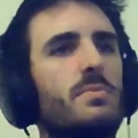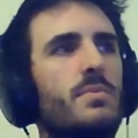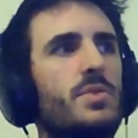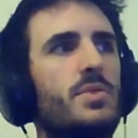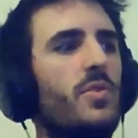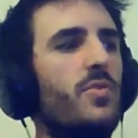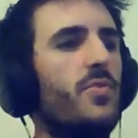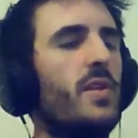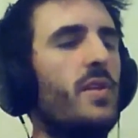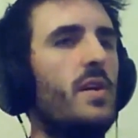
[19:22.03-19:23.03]
sort of
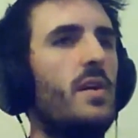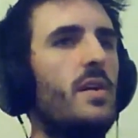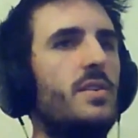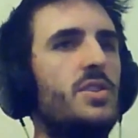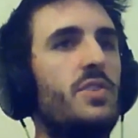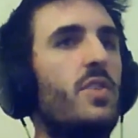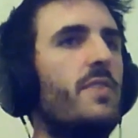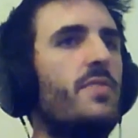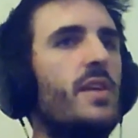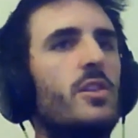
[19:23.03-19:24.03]

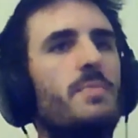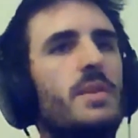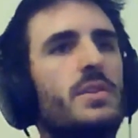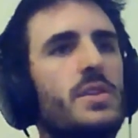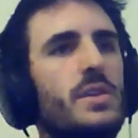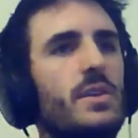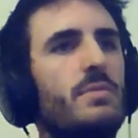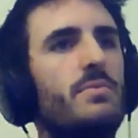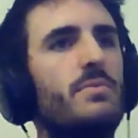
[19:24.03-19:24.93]
survive the elements, build